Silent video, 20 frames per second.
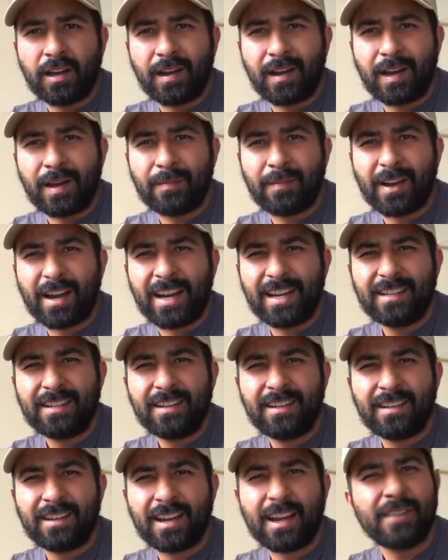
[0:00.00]

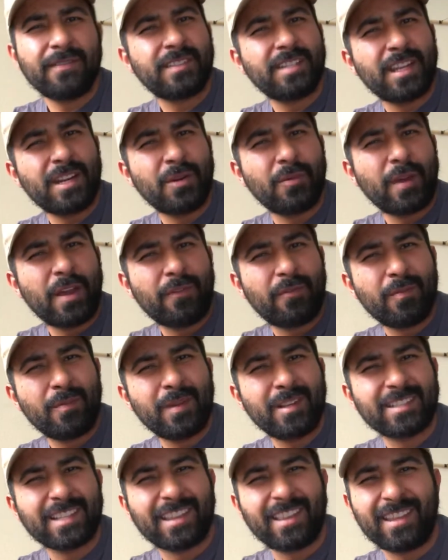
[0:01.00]
I've stayed away from them
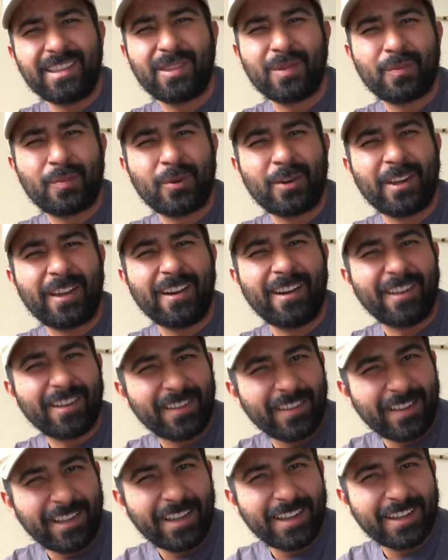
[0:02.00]
because I think they're pretty
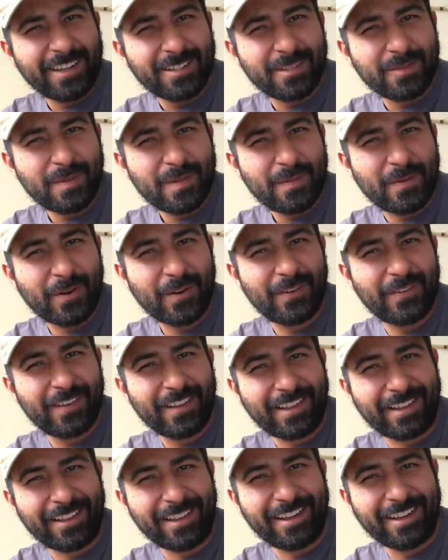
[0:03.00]
ugly, to be
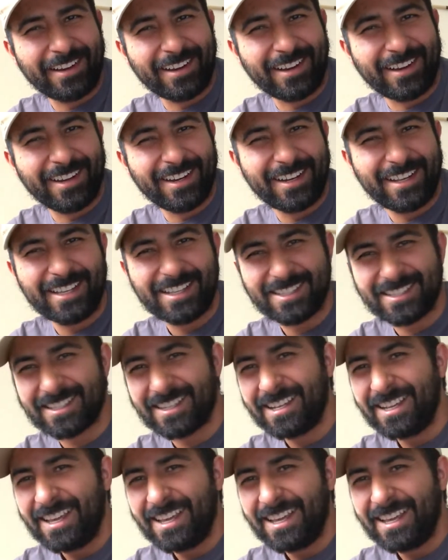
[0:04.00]
perfectly honest.